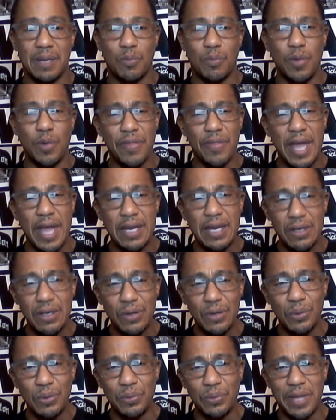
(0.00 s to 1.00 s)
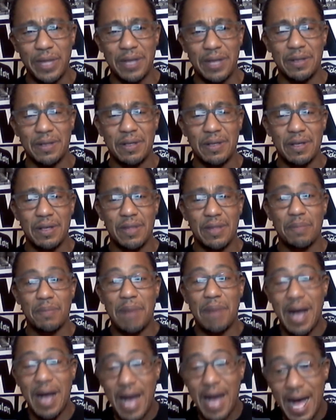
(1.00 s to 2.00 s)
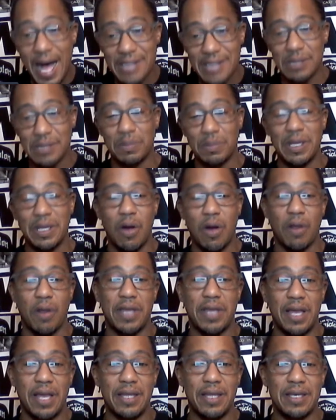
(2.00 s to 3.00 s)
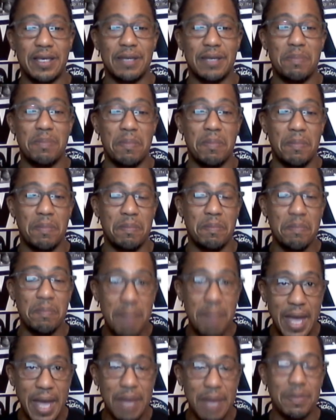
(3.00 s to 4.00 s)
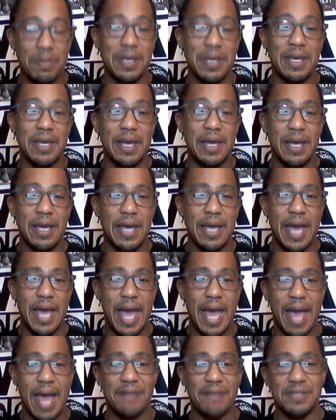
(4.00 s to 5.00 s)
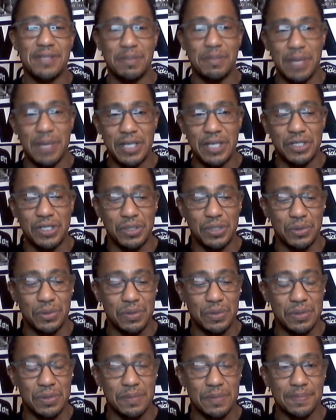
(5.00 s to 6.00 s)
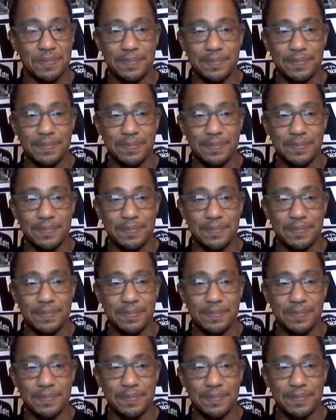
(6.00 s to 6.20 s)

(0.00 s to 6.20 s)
When they knew that possibly R. Kelly could maybe have some issues.